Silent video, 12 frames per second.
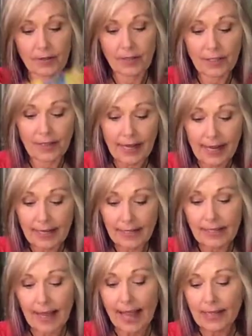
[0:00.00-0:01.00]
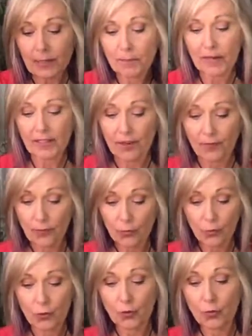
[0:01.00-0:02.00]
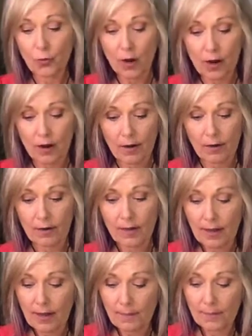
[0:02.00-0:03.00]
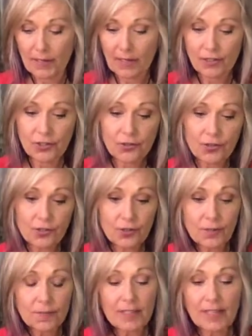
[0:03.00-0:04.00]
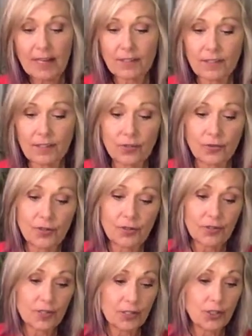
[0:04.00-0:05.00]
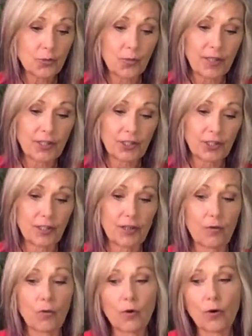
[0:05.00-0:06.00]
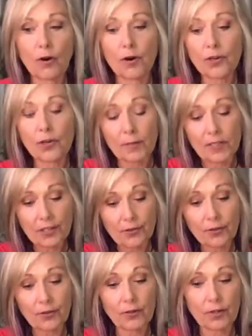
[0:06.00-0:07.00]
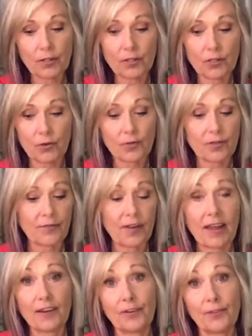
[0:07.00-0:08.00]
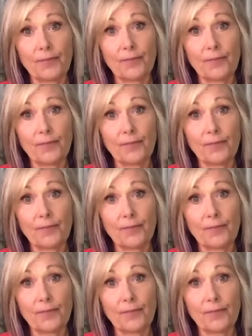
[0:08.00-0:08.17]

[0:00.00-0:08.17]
The innate aspect of who you are. Because your circumstances or your situation or your material goods don't define you.